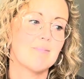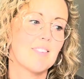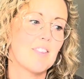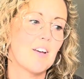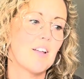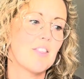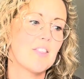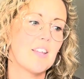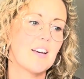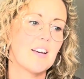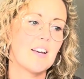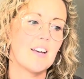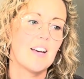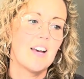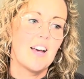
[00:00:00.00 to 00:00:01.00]
That
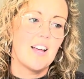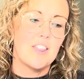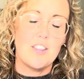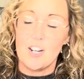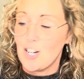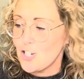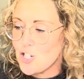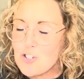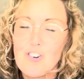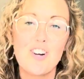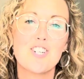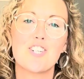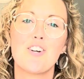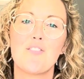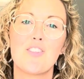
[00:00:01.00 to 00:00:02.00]
the
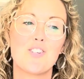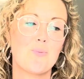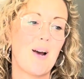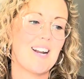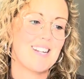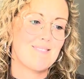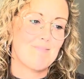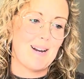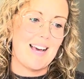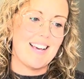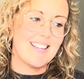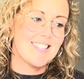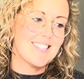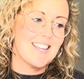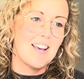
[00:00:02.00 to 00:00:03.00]
construction of the dwelling
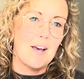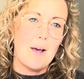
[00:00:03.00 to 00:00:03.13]
place,